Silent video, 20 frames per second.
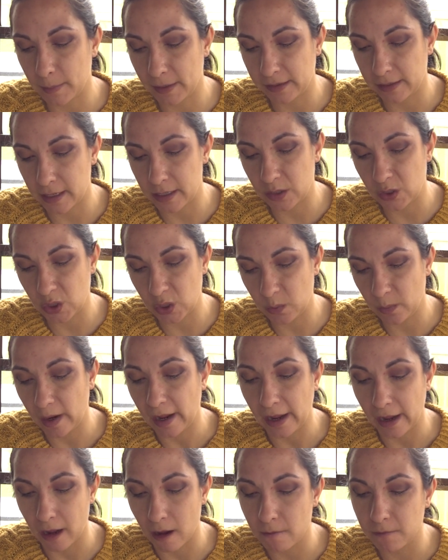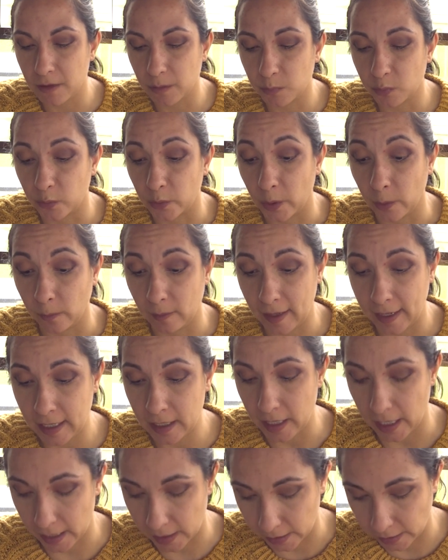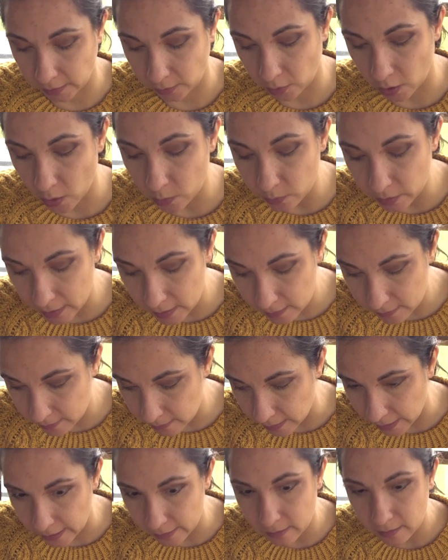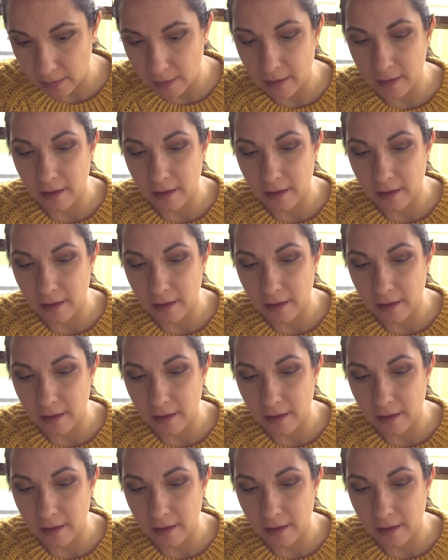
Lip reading: but they do have the Lana. And I noticed that